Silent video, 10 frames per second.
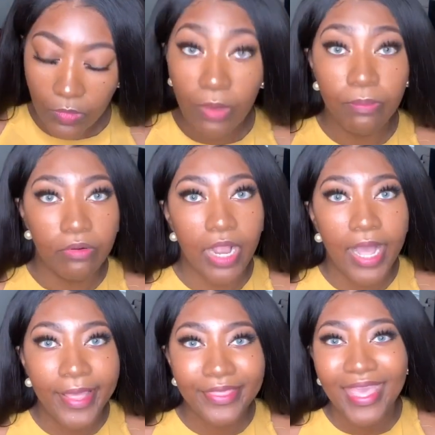
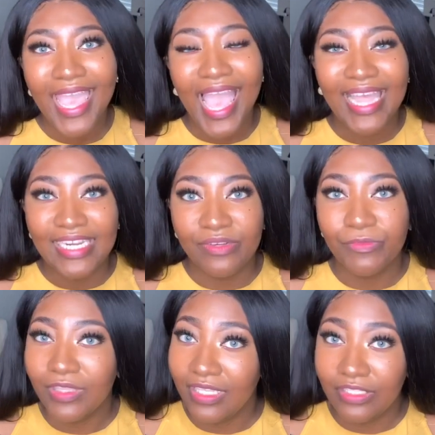broth, I
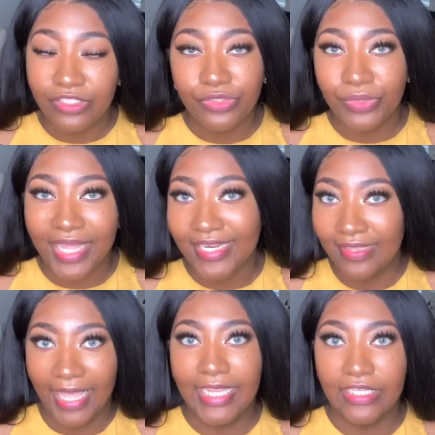
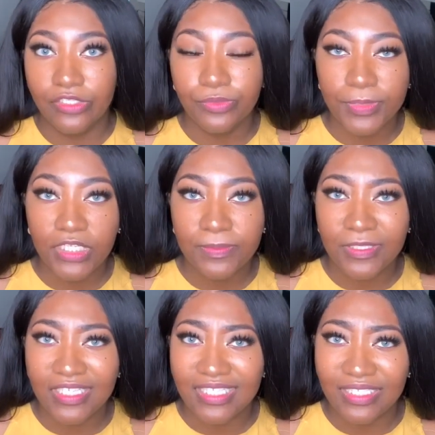didn't like it too much
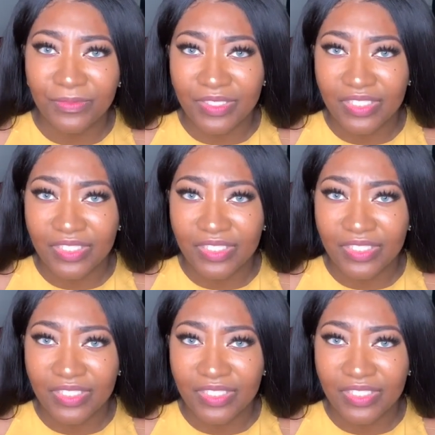because it